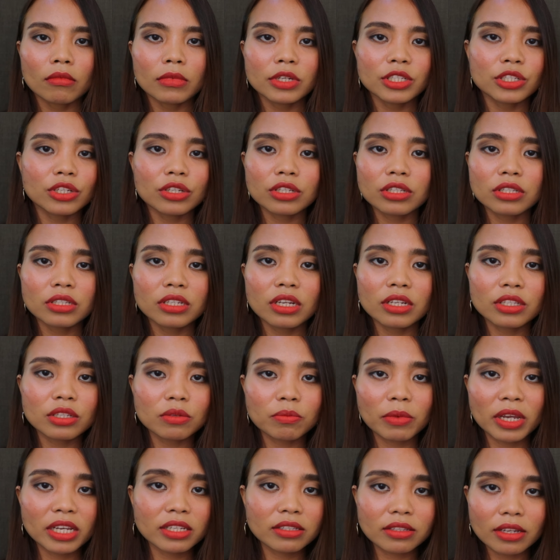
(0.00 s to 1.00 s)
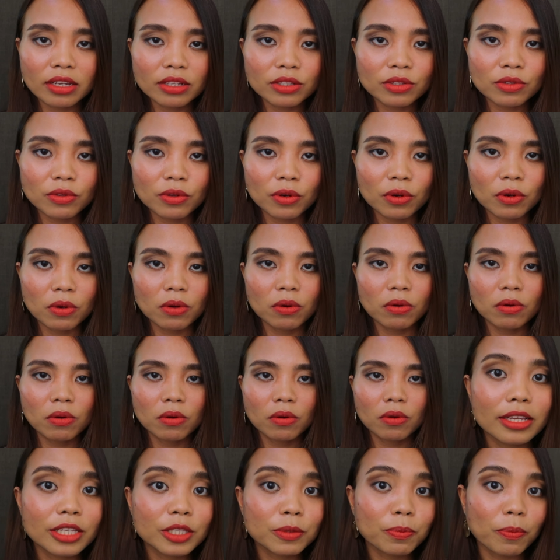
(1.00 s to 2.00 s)
it just doesn't make sense though.
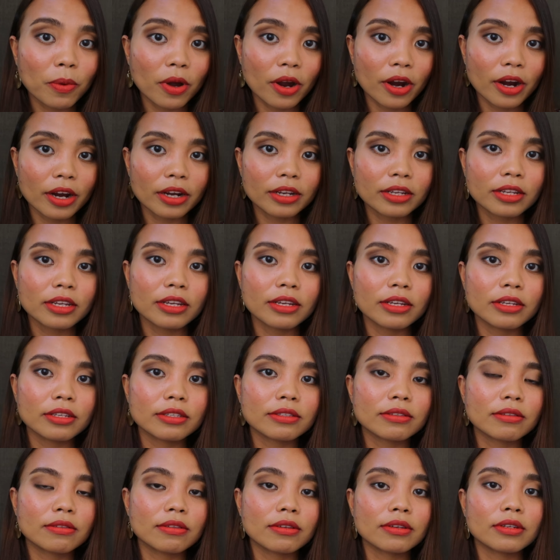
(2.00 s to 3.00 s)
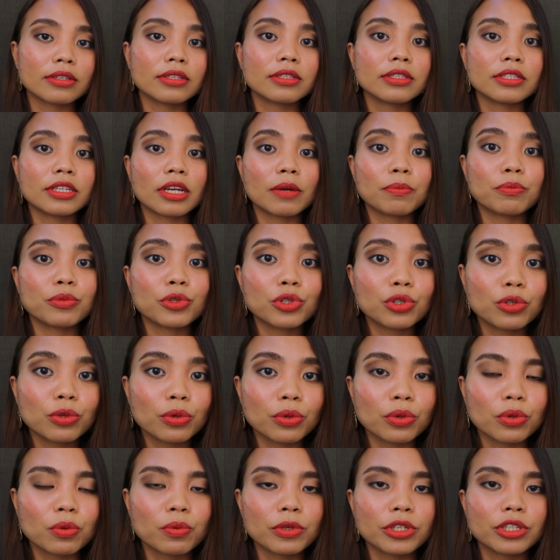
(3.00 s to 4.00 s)
This part is the step
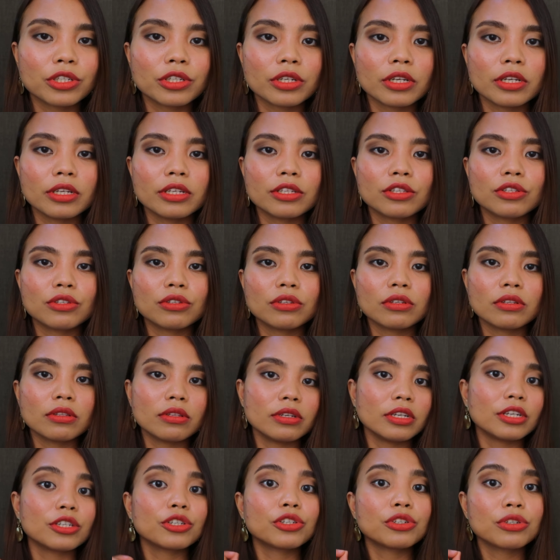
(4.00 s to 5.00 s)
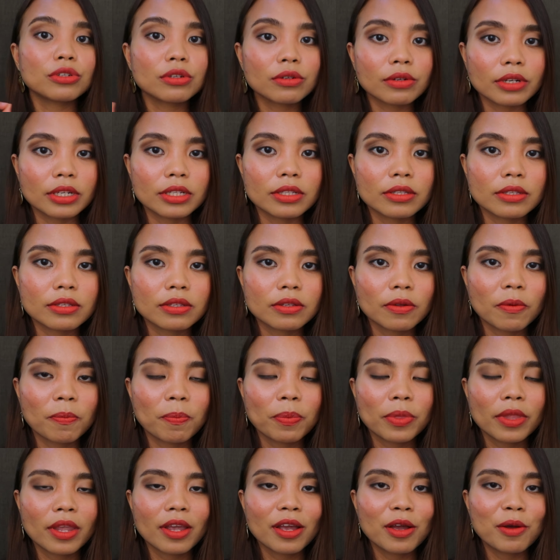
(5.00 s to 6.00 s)
2, which is the assurance.
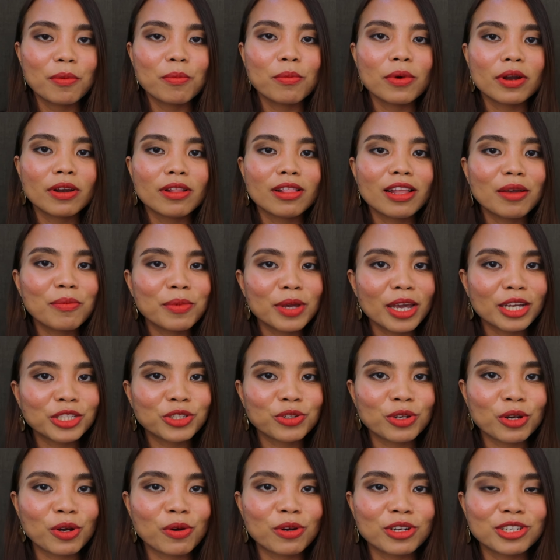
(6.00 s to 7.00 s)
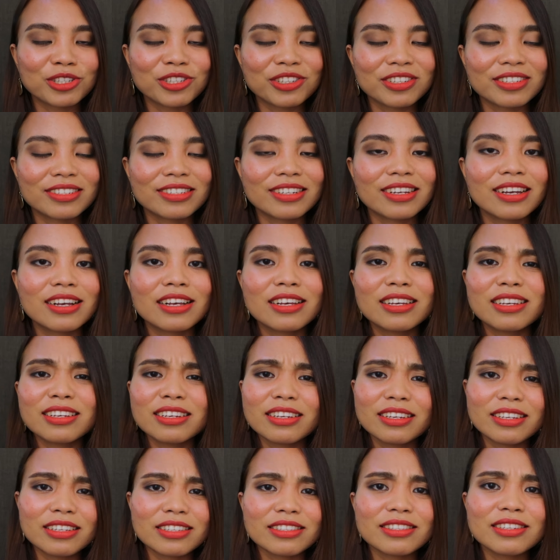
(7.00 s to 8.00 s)
But let me ask you a question.
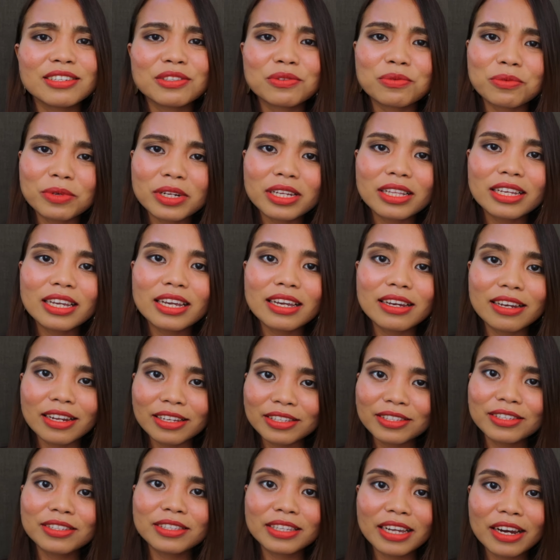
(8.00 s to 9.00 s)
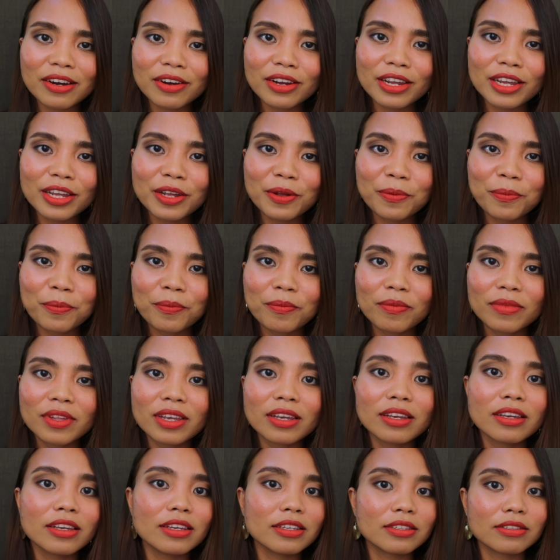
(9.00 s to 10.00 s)
Is this really necessary?
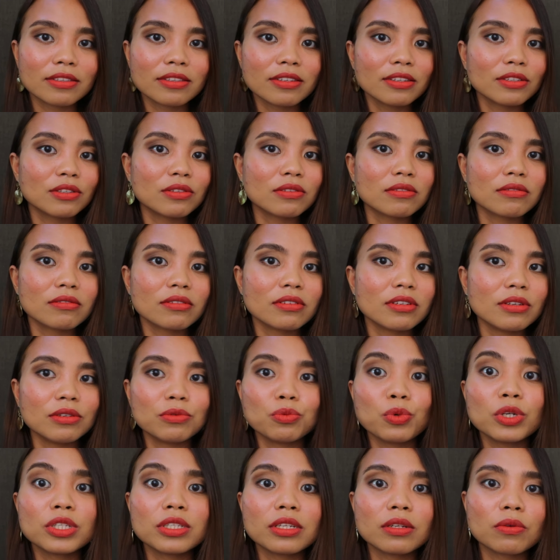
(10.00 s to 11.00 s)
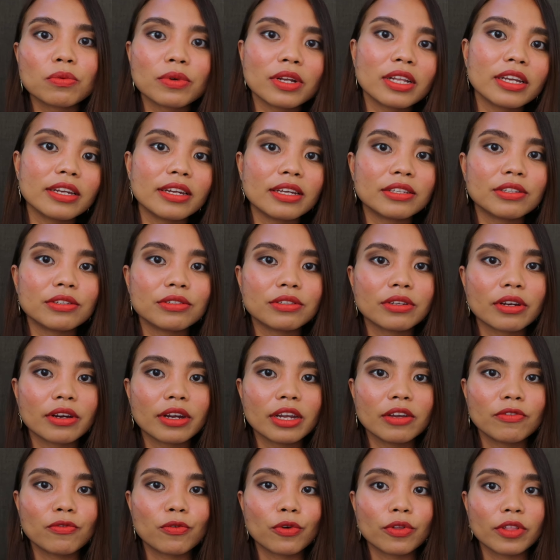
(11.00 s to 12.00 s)
Was it really
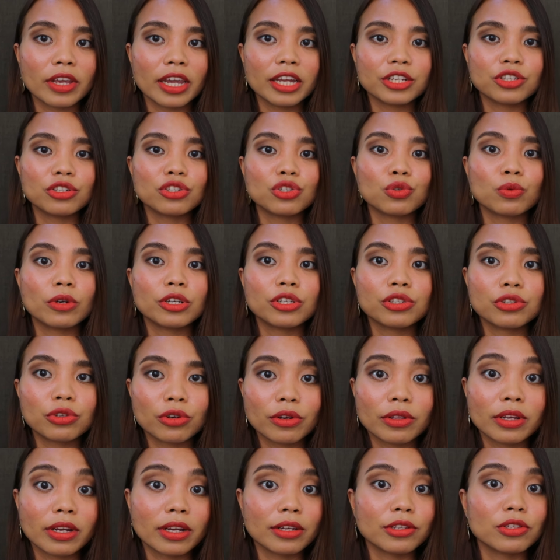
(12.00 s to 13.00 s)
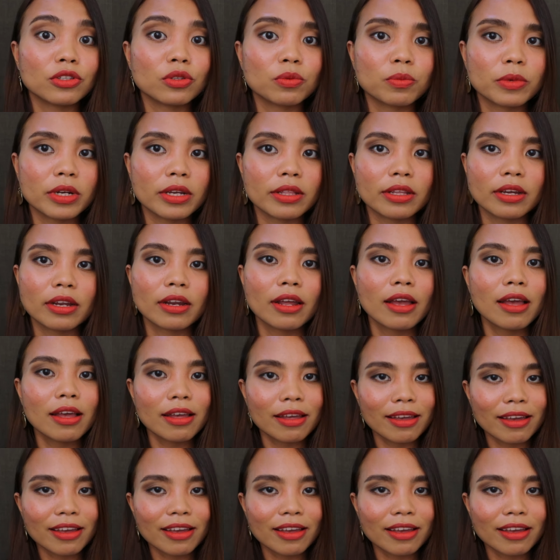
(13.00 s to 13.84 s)
necessary for the agent to assure the customer that,